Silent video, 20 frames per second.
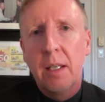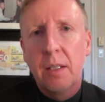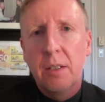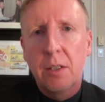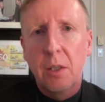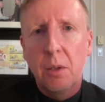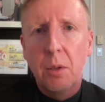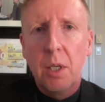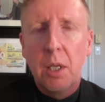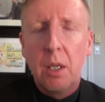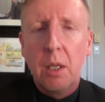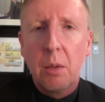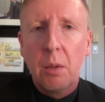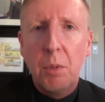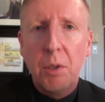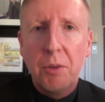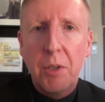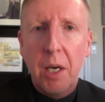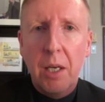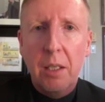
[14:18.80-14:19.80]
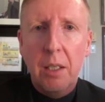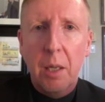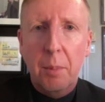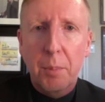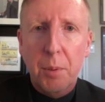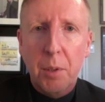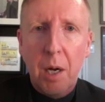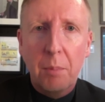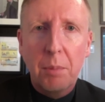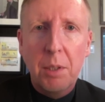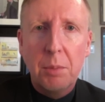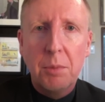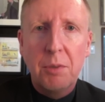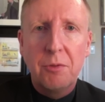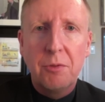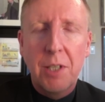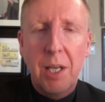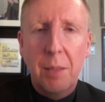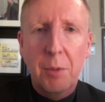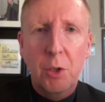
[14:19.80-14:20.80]
So we've got a problem
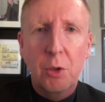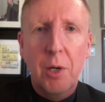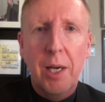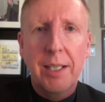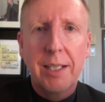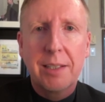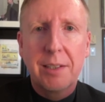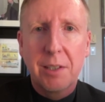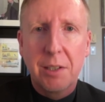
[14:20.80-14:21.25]
of democratic